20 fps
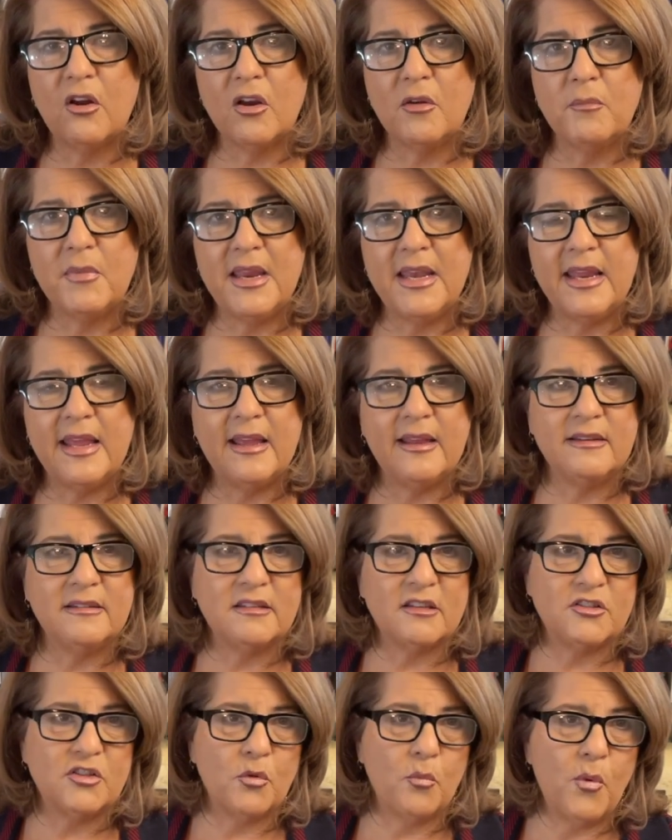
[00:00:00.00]
our media in
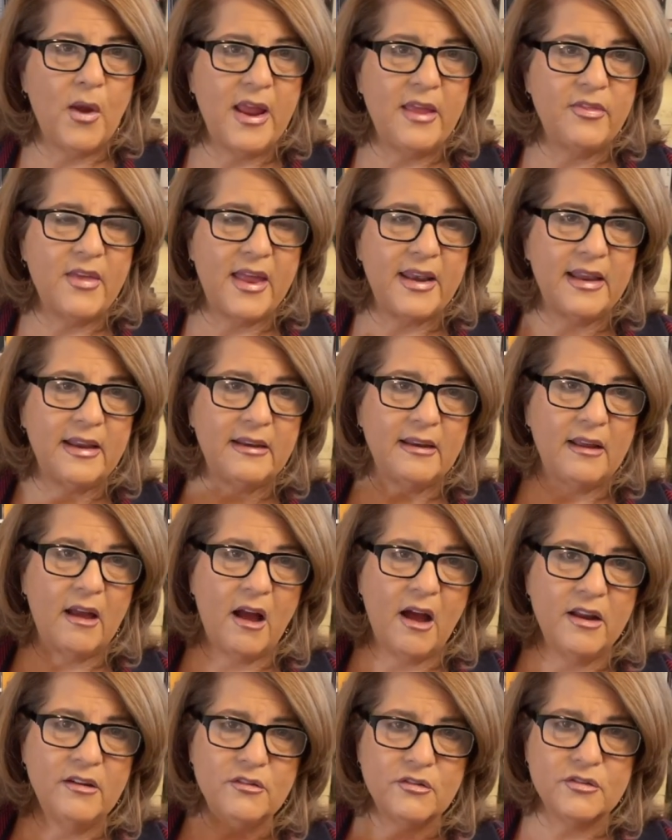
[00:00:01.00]
such a way that it
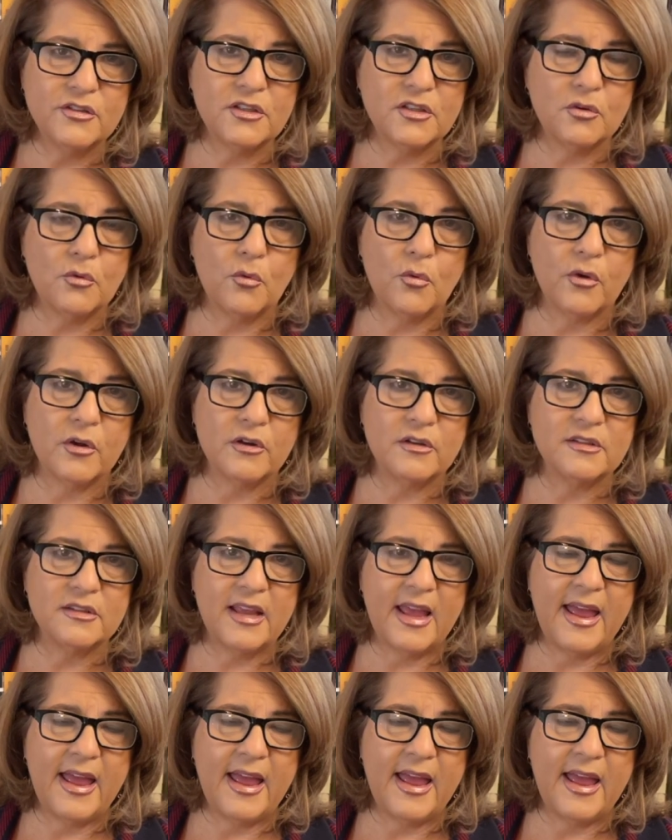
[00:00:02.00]
underscores